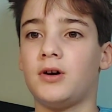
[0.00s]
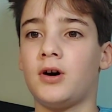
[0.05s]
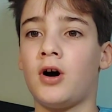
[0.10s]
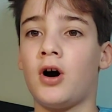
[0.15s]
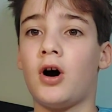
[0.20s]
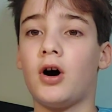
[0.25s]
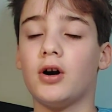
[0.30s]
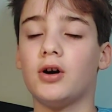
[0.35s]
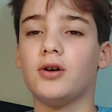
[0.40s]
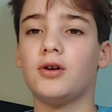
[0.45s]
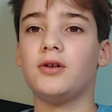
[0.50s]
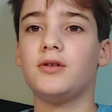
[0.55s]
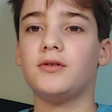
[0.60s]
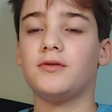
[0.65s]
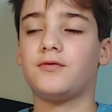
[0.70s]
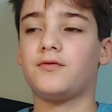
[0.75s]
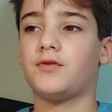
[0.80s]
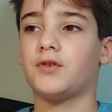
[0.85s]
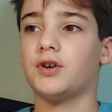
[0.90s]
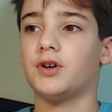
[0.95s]
hard
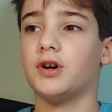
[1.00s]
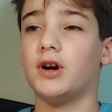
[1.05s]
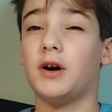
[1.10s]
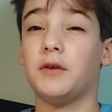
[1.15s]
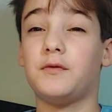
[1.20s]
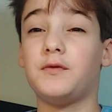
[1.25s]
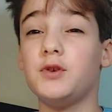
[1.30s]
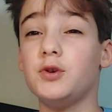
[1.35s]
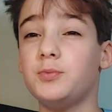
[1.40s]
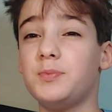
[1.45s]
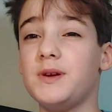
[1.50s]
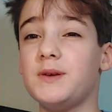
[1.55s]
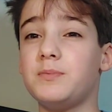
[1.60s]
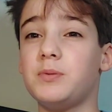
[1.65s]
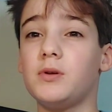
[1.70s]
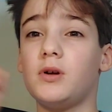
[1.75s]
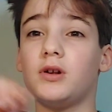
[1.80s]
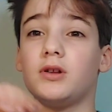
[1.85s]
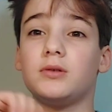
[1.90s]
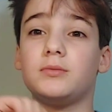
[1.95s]
for a few
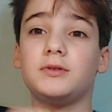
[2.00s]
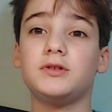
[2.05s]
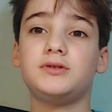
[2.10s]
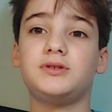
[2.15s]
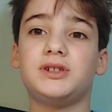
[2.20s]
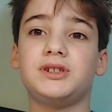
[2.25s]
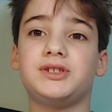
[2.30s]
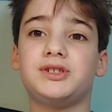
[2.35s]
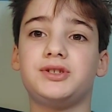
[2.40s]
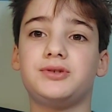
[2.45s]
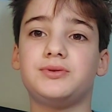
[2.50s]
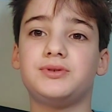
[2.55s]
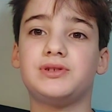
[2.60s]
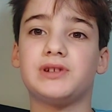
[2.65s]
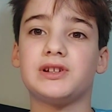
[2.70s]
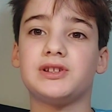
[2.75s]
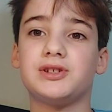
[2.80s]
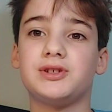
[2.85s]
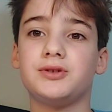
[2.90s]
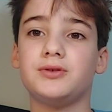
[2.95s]
people on the Blue Jays to
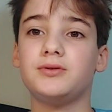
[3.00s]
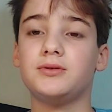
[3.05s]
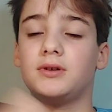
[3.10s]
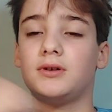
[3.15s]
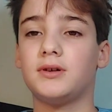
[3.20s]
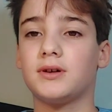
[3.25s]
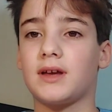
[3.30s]
adjust to.